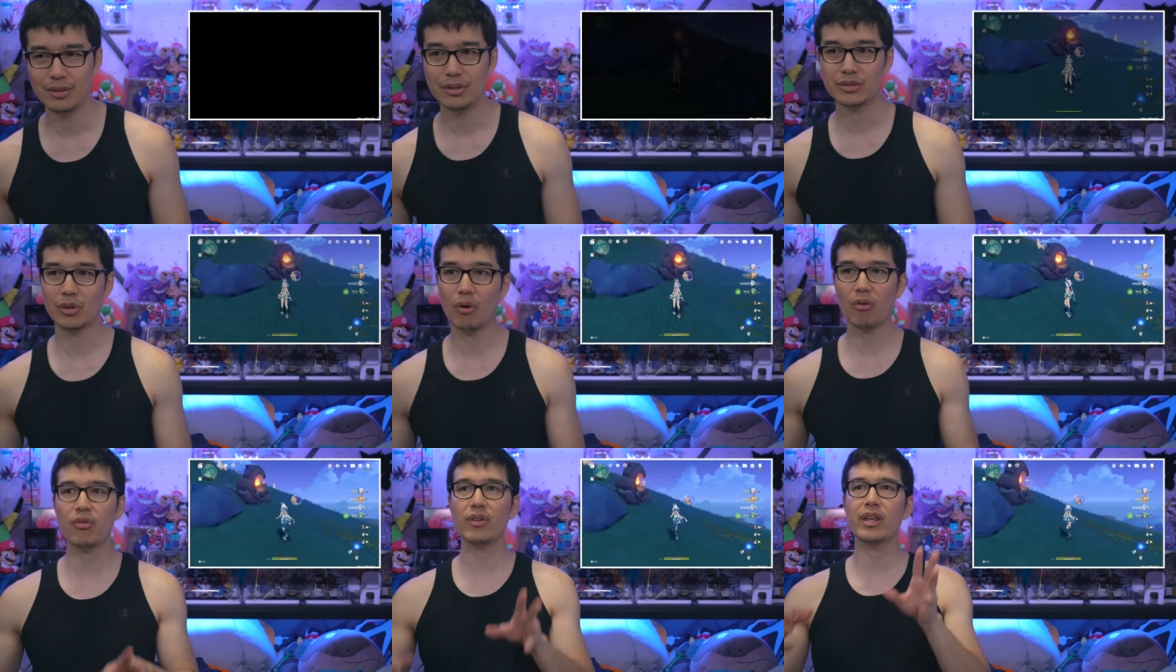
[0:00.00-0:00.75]
So
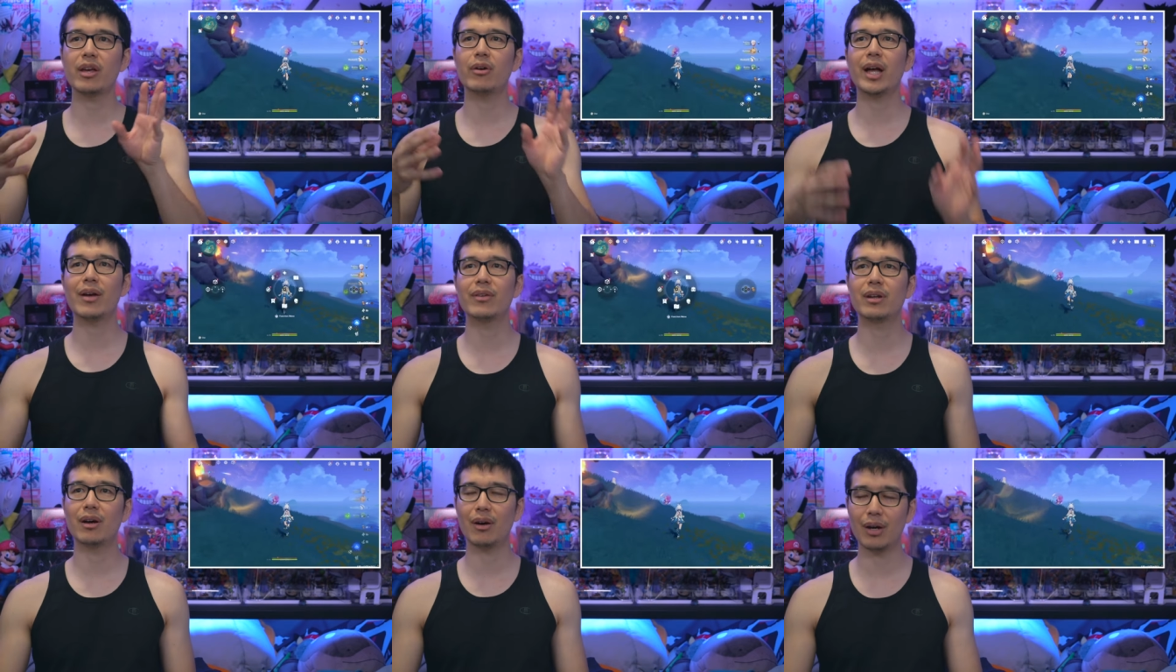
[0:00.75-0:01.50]
hopefully he'll have
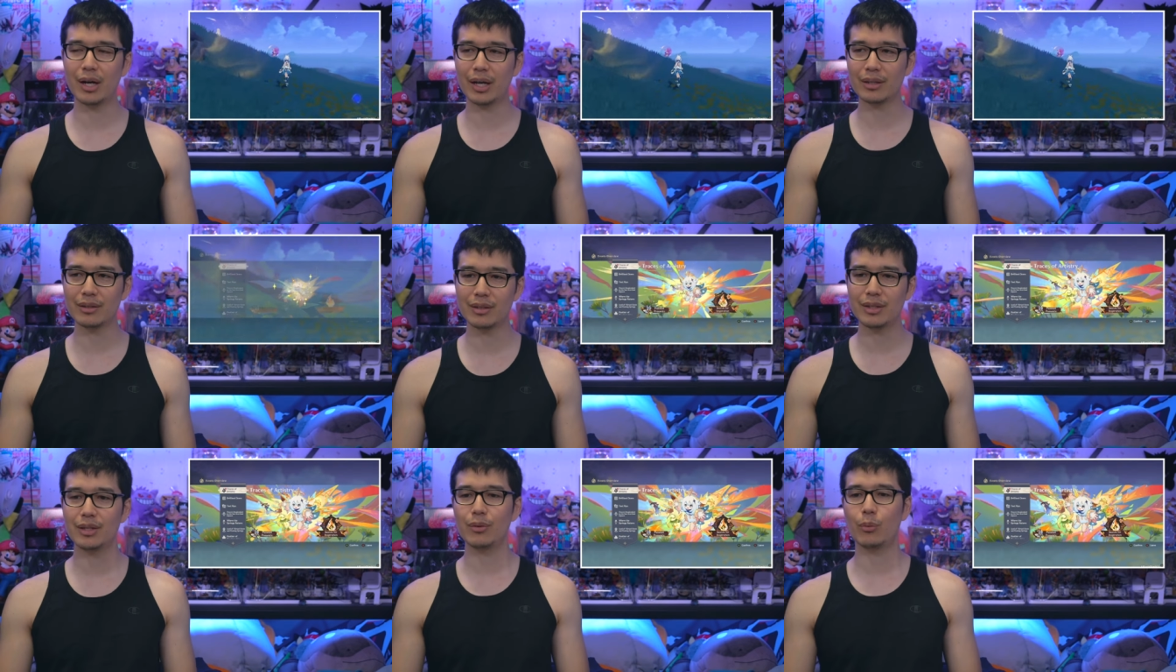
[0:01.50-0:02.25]
it on
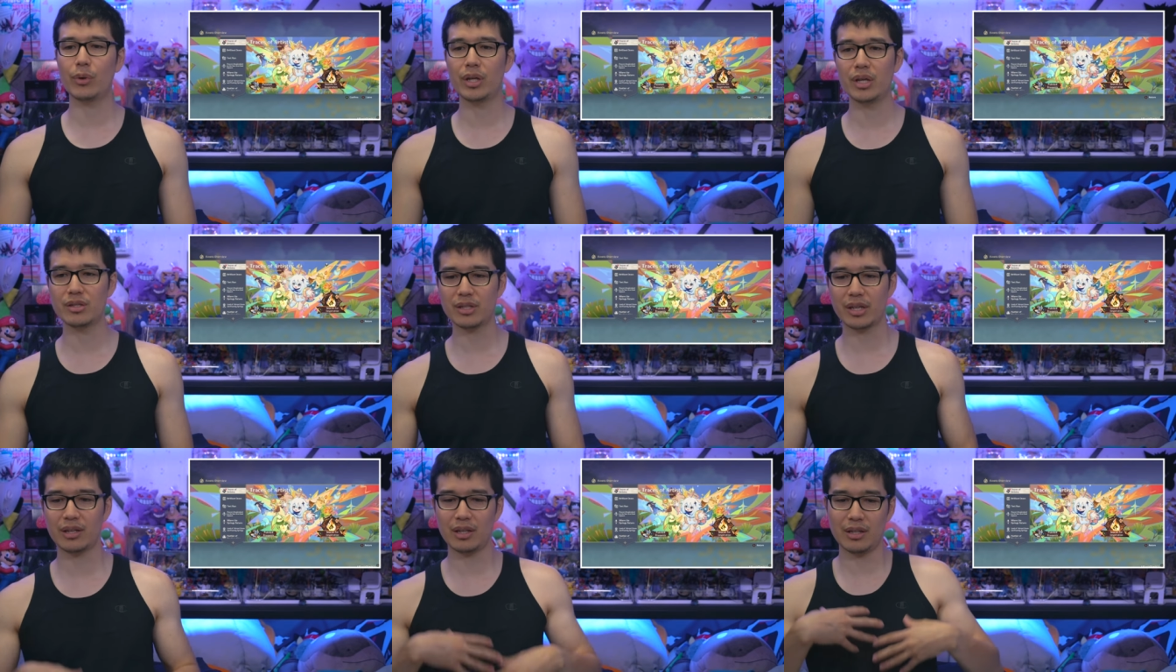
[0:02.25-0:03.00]
when he's
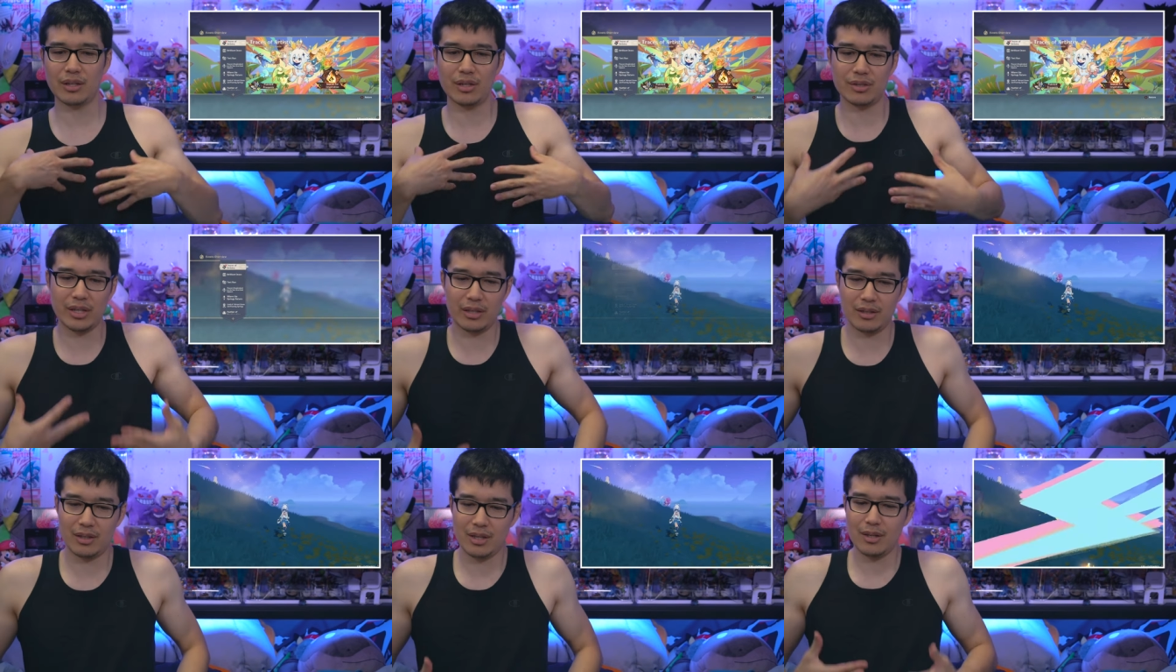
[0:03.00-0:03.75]
like in his
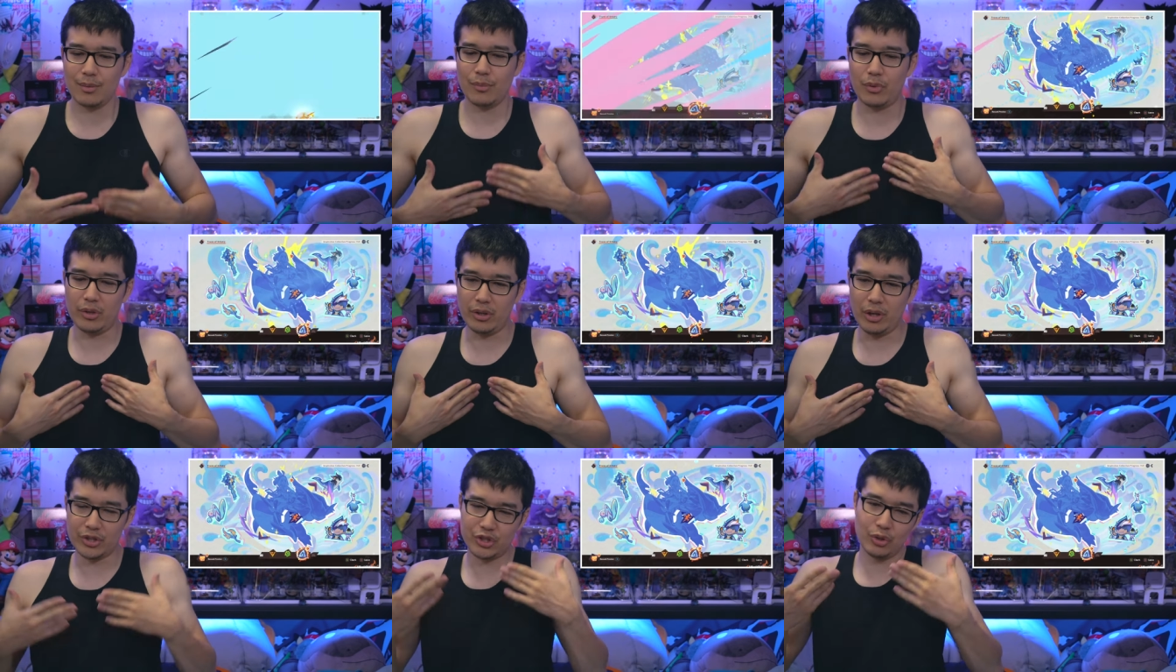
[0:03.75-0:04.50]
like you know
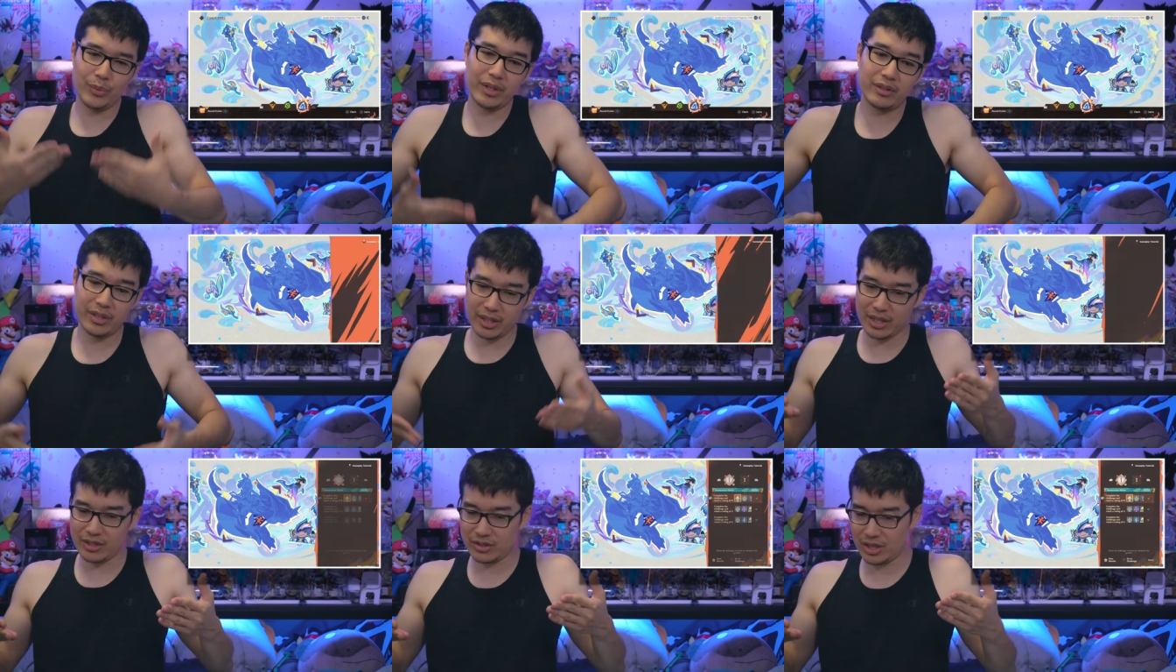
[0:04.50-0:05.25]
assumingly
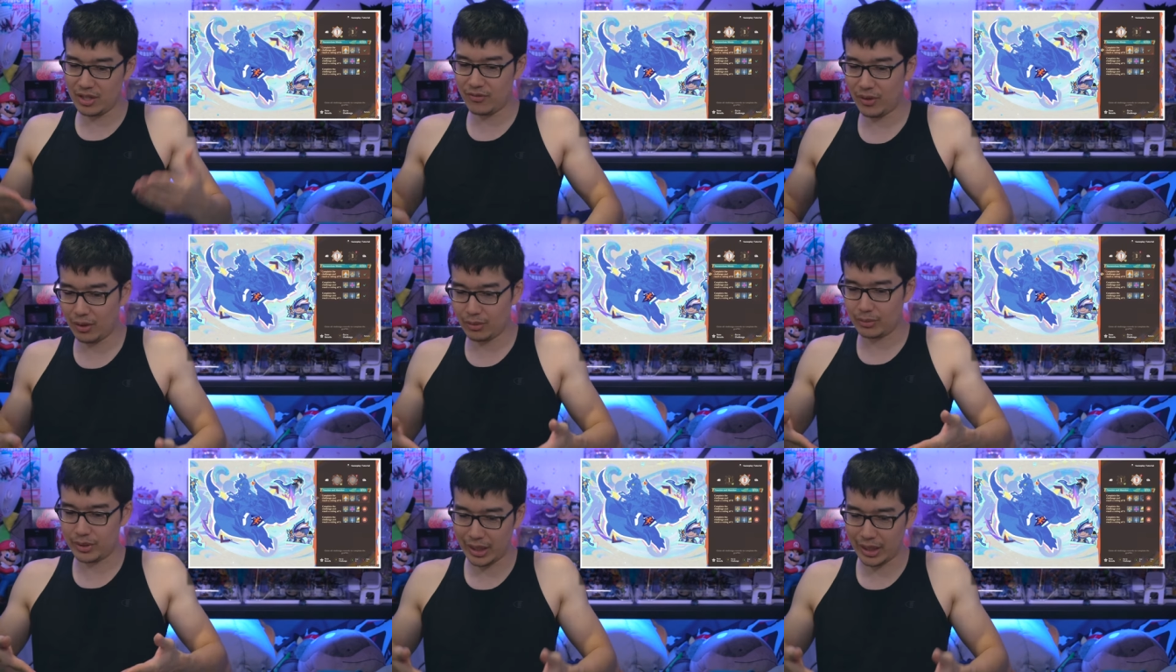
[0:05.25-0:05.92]
his default